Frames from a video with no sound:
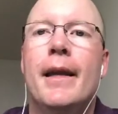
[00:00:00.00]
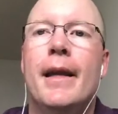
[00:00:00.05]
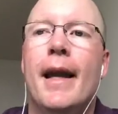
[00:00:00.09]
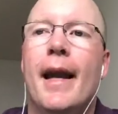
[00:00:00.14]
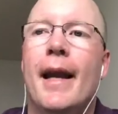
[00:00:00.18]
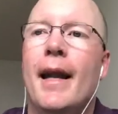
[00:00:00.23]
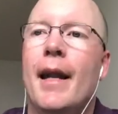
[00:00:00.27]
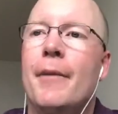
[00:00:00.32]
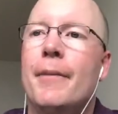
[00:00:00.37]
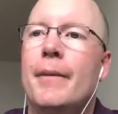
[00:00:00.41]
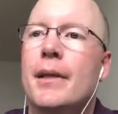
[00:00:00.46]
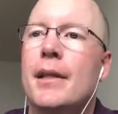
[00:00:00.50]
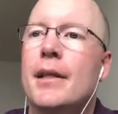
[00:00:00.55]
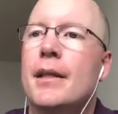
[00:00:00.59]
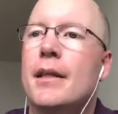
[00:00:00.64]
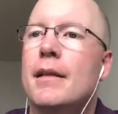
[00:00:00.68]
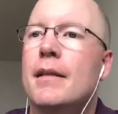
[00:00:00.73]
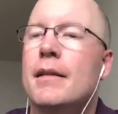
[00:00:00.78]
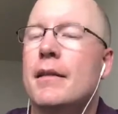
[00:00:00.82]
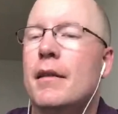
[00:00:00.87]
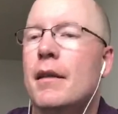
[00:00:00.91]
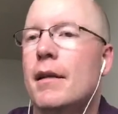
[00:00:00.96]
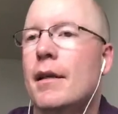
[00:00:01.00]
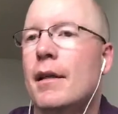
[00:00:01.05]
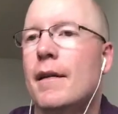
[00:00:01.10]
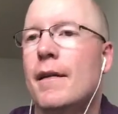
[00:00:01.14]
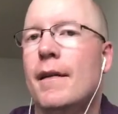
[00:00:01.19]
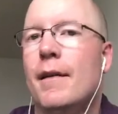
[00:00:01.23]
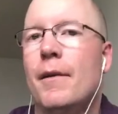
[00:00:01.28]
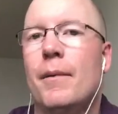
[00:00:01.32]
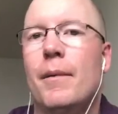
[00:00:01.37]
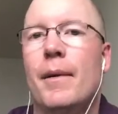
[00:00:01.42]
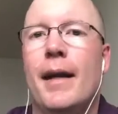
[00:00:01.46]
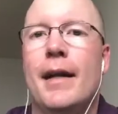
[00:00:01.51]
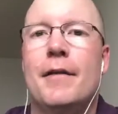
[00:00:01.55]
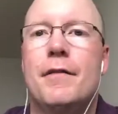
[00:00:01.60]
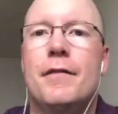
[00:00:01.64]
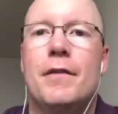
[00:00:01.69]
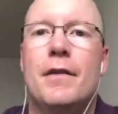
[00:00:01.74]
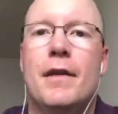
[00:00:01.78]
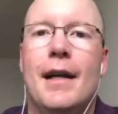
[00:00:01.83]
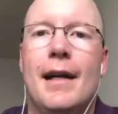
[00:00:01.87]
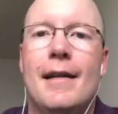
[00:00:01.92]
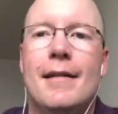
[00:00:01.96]
And I really didn't target the right
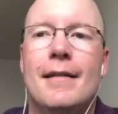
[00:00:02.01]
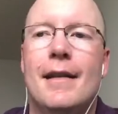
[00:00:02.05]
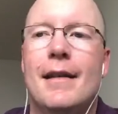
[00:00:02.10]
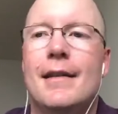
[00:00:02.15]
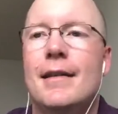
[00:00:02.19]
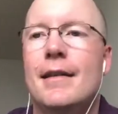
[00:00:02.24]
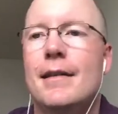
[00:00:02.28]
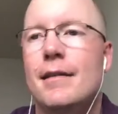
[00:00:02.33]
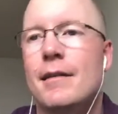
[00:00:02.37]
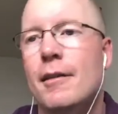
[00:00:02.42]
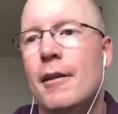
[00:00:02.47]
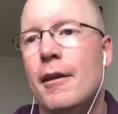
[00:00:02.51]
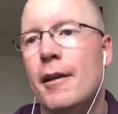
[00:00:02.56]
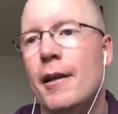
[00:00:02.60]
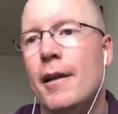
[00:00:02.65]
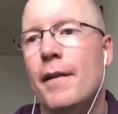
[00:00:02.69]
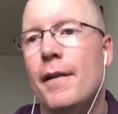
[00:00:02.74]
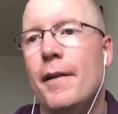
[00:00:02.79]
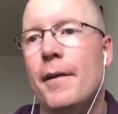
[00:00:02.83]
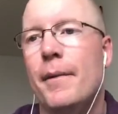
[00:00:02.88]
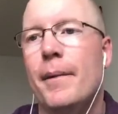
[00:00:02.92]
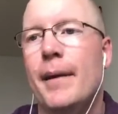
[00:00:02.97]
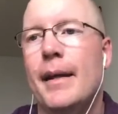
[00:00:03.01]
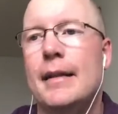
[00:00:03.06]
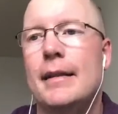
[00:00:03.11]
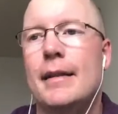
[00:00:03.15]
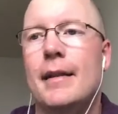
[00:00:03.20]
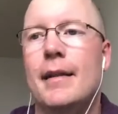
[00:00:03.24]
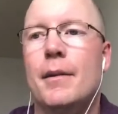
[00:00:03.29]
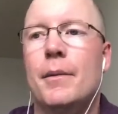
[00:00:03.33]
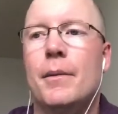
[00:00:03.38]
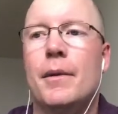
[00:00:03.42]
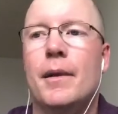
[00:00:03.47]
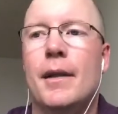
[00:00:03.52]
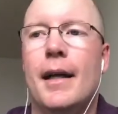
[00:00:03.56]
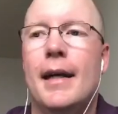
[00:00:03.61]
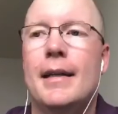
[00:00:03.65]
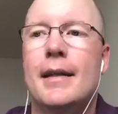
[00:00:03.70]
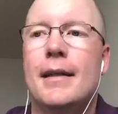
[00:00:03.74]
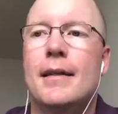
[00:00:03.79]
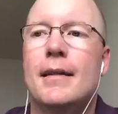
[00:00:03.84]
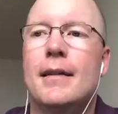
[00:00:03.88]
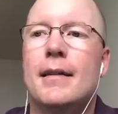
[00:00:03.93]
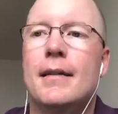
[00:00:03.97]
phrase. I didn't target the right keyword. I
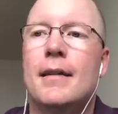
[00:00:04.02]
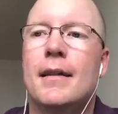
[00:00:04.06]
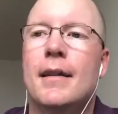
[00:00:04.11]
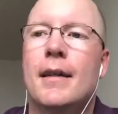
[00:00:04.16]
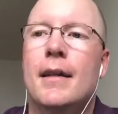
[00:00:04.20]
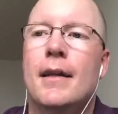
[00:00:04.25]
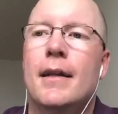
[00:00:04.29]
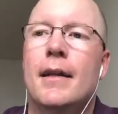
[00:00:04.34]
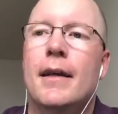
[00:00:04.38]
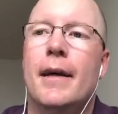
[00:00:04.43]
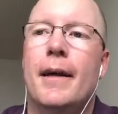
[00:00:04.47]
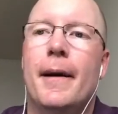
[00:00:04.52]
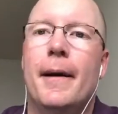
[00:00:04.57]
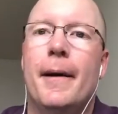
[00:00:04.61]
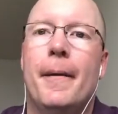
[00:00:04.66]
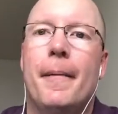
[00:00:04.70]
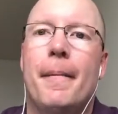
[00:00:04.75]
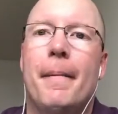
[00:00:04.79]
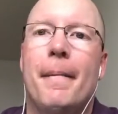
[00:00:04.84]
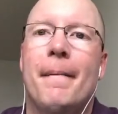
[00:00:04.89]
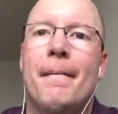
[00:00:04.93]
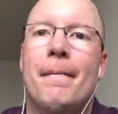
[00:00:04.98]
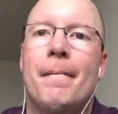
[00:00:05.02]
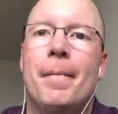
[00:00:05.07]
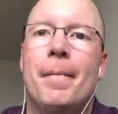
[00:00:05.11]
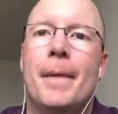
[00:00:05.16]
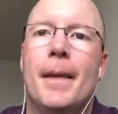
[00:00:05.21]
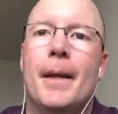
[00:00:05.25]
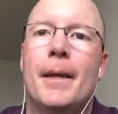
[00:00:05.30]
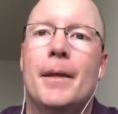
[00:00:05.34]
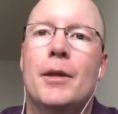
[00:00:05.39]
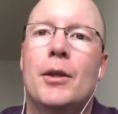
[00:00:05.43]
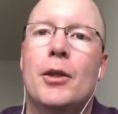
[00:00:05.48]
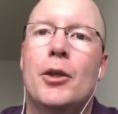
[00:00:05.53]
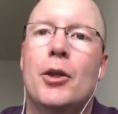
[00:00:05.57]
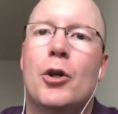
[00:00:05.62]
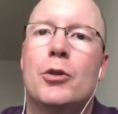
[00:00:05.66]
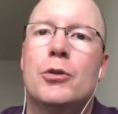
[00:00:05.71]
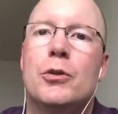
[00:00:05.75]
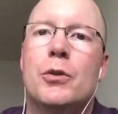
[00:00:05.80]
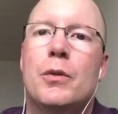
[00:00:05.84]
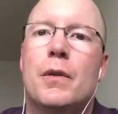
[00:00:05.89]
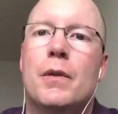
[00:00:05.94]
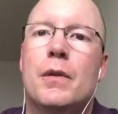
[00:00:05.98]
didn't, do
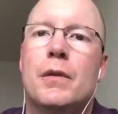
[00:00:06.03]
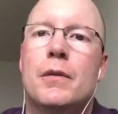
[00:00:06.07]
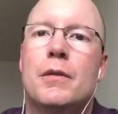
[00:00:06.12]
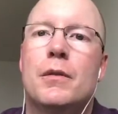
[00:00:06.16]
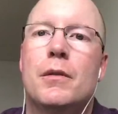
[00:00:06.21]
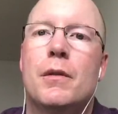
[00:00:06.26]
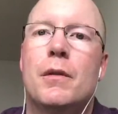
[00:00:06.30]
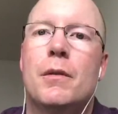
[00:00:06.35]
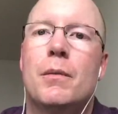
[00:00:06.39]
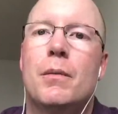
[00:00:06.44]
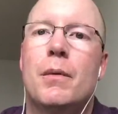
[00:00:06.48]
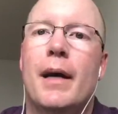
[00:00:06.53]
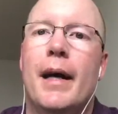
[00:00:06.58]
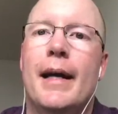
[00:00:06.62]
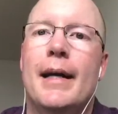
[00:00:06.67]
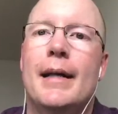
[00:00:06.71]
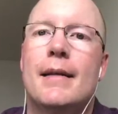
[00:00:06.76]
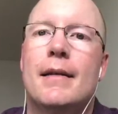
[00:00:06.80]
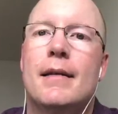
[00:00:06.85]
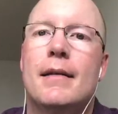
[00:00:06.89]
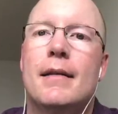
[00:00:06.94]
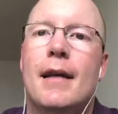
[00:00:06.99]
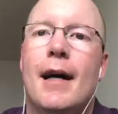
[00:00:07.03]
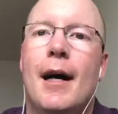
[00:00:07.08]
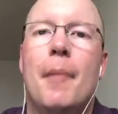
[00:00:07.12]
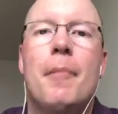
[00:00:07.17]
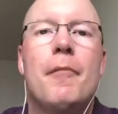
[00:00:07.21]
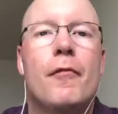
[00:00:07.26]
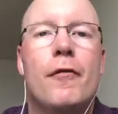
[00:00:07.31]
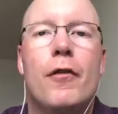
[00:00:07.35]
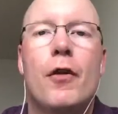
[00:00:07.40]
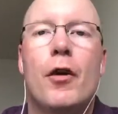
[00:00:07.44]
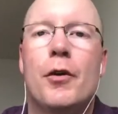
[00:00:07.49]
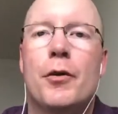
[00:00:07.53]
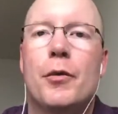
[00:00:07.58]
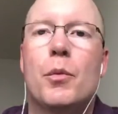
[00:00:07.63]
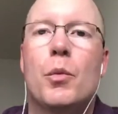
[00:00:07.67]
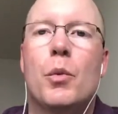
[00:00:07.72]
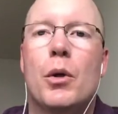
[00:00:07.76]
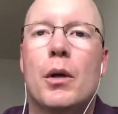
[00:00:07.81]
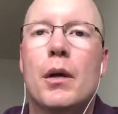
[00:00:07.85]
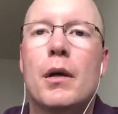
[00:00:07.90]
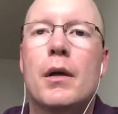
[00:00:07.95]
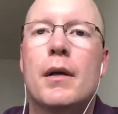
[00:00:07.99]
the right upfront
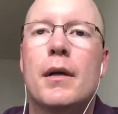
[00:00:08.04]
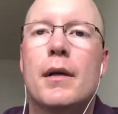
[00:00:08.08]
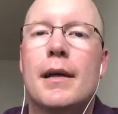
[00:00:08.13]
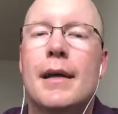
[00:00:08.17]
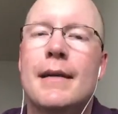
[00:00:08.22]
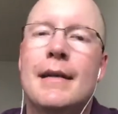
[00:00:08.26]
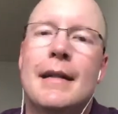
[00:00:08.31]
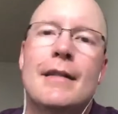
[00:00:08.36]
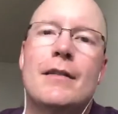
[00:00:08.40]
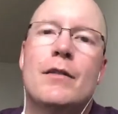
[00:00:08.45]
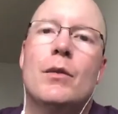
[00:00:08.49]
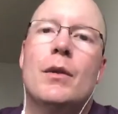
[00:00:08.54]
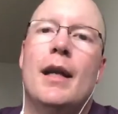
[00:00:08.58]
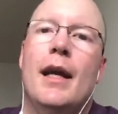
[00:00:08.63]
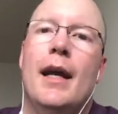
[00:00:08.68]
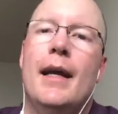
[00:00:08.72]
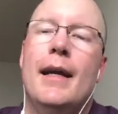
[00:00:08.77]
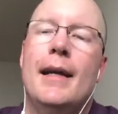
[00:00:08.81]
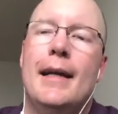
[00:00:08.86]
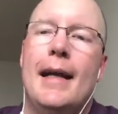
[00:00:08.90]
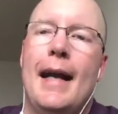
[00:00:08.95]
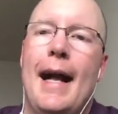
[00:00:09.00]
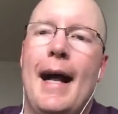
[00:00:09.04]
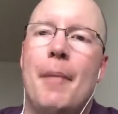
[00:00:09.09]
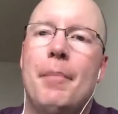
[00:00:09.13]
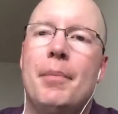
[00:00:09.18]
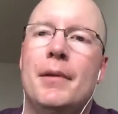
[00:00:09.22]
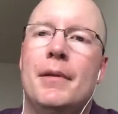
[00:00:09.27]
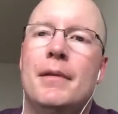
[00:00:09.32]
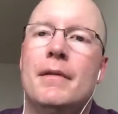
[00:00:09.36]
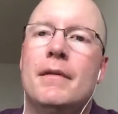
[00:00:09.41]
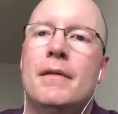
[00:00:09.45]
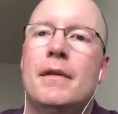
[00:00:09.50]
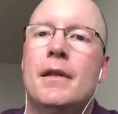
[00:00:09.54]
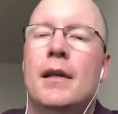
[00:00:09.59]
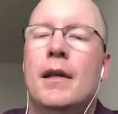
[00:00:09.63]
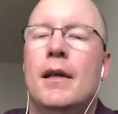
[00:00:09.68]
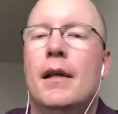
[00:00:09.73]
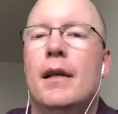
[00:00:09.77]
work. And that's okay. It happens.